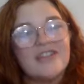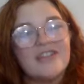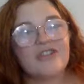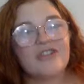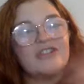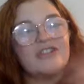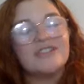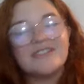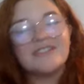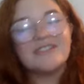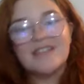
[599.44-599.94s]

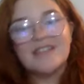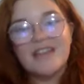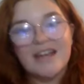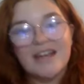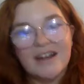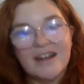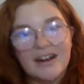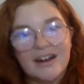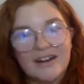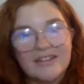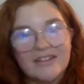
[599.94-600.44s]
They're just
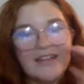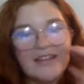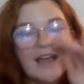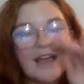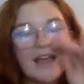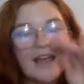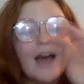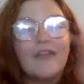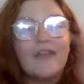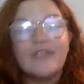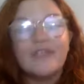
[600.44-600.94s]
there. They
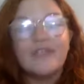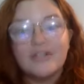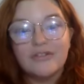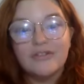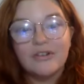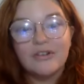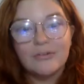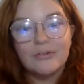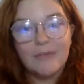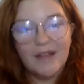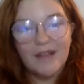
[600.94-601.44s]
have to
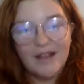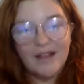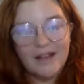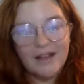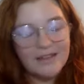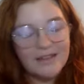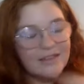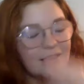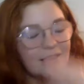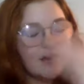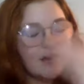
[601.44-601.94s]
learn
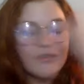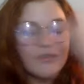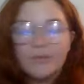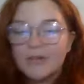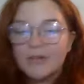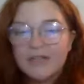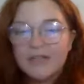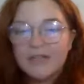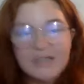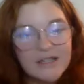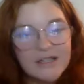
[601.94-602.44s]
math.
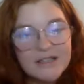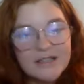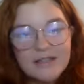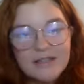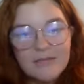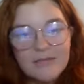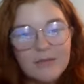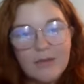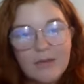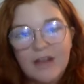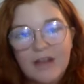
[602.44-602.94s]
Everybody tells
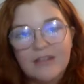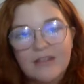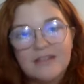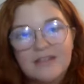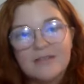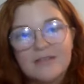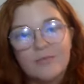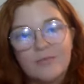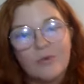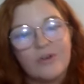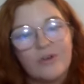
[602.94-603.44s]
them that math
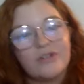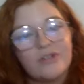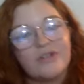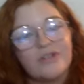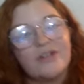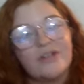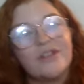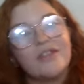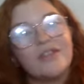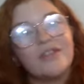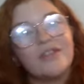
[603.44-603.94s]
is important.